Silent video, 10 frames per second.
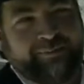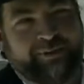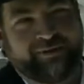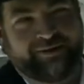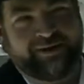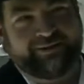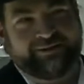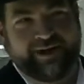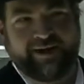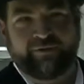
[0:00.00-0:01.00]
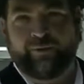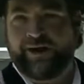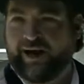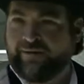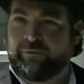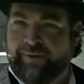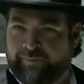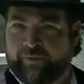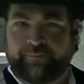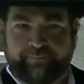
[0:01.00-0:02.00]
of put things down the way I remember.